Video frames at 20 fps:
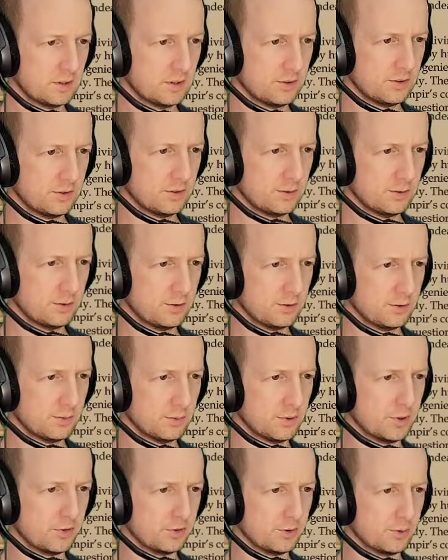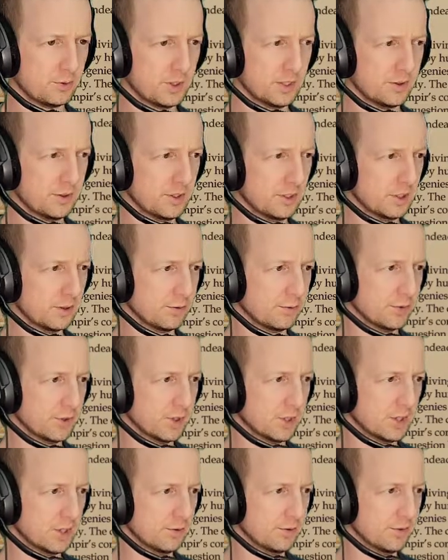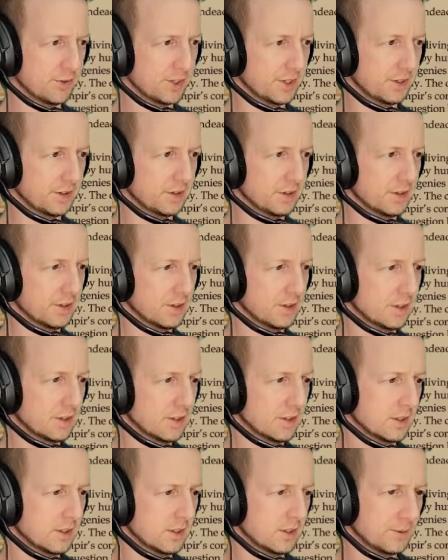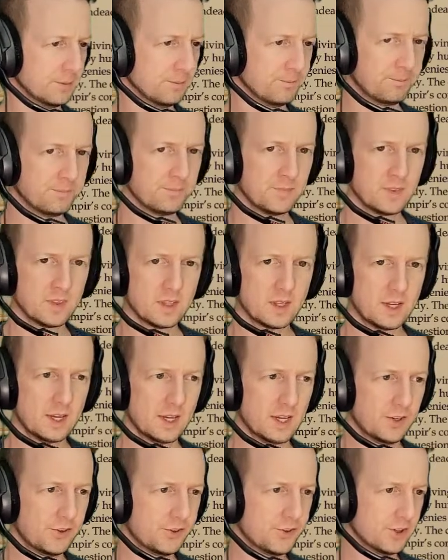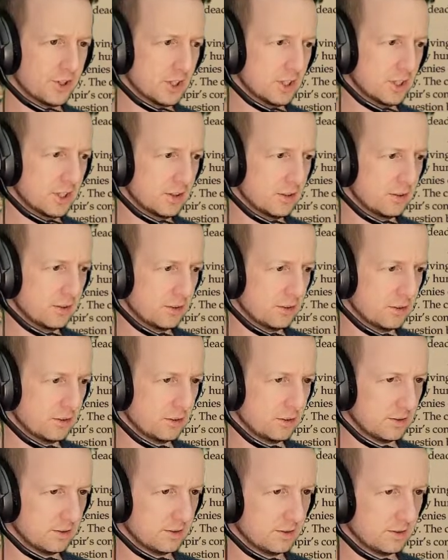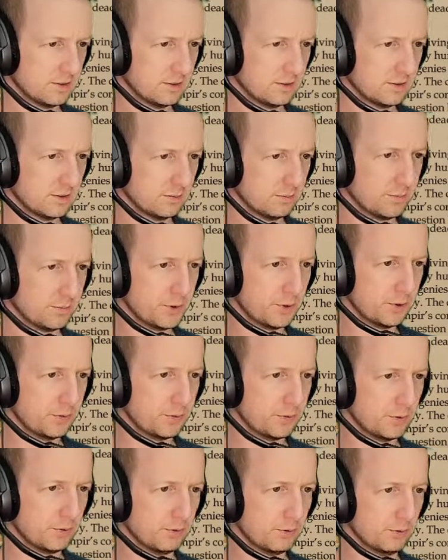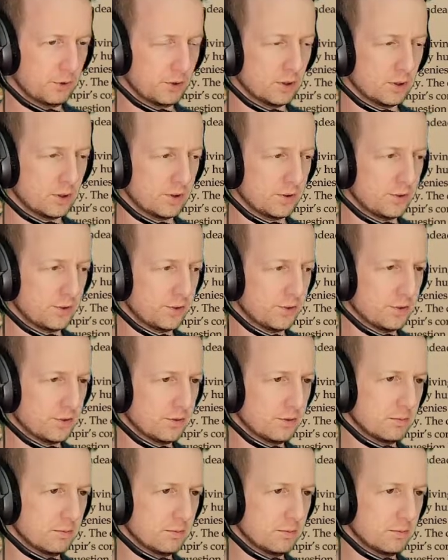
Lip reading: 2's a bit square. We're going to go 5 then. Hairstyle. Got beautiful locks.